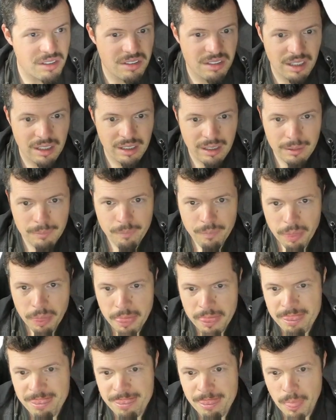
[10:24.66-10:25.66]
this sucker
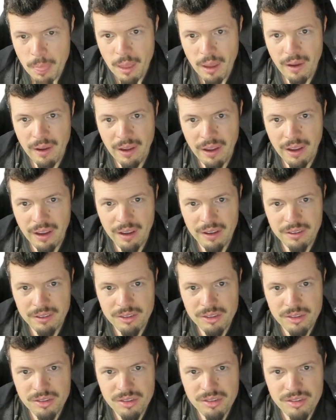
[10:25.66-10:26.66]

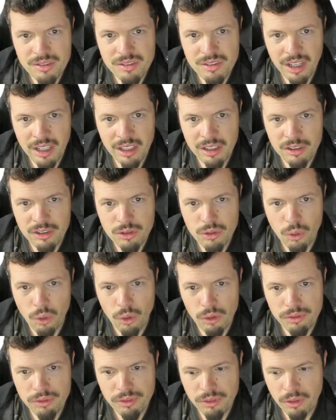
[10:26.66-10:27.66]
and just take this
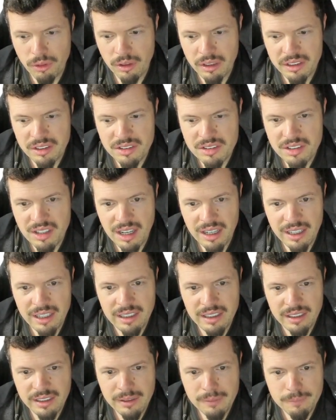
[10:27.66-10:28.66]
off
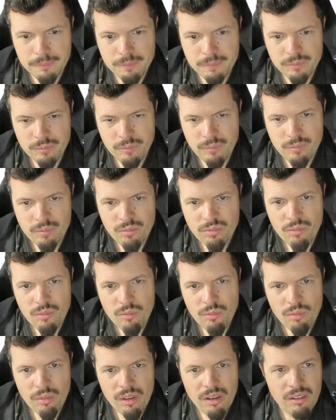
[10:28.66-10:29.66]
entirely,
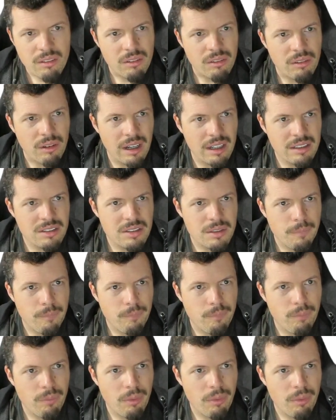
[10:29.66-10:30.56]
right?